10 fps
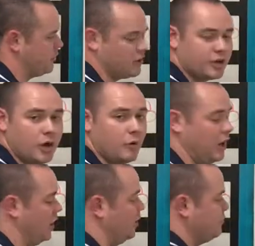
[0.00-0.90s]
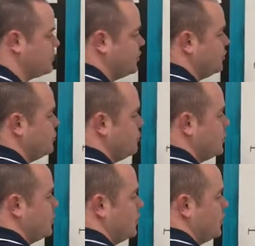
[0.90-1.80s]
I'm going to go up 2
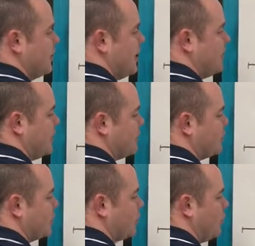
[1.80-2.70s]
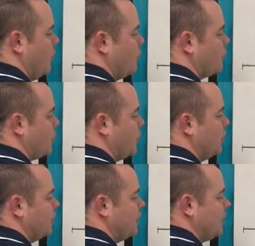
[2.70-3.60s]
and then I'm going to go over
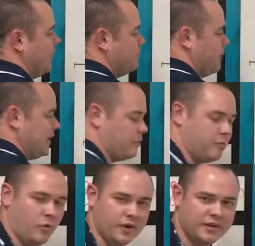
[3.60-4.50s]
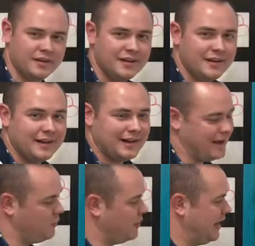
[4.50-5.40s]
1 and make a point.
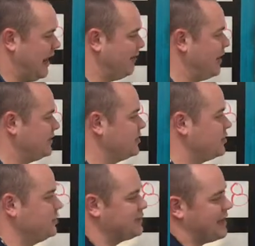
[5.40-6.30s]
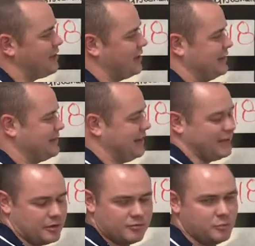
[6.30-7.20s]
Now what I like to do is I like to
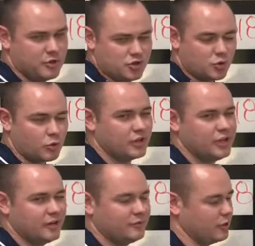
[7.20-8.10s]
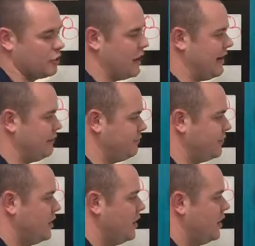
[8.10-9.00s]
take up the majority of the graph
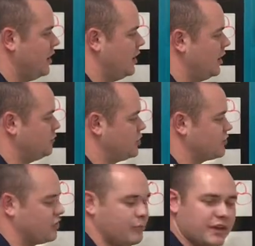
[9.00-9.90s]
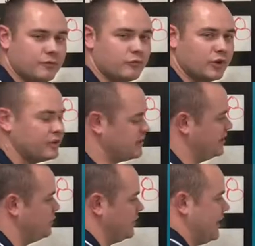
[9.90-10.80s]
just so we can really
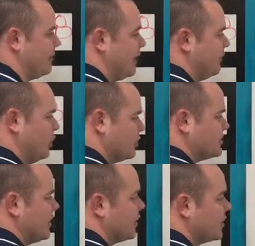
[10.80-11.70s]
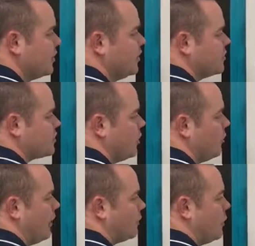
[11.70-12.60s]
see what that line looks like.
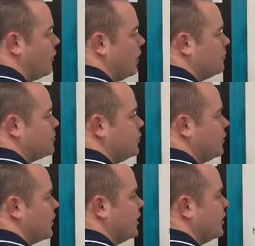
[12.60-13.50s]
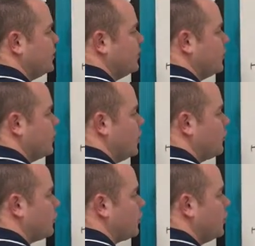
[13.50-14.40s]
So I'll go up 2 again,
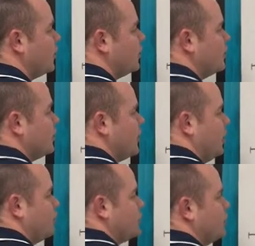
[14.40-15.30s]
over 1, up